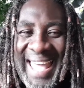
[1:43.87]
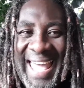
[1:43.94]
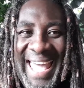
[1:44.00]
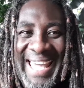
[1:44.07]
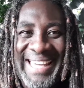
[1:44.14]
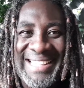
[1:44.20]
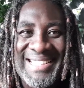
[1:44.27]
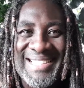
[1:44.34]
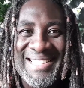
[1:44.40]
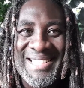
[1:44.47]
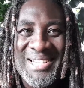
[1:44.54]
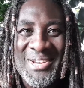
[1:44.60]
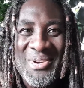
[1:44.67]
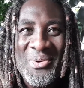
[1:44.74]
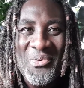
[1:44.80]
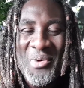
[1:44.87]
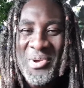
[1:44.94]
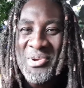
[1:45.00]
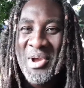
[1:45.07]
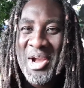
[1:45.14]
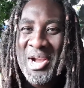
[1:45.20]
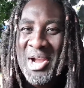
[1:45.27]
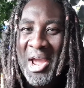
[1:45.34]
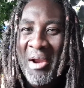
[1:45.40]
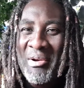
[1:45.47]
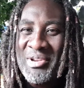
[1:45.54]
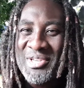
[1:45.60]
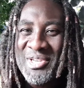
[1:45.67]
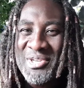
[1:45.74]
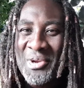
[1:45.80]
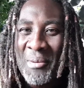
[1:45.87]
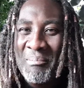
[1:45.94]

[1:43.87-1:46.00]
and when you're encouraging your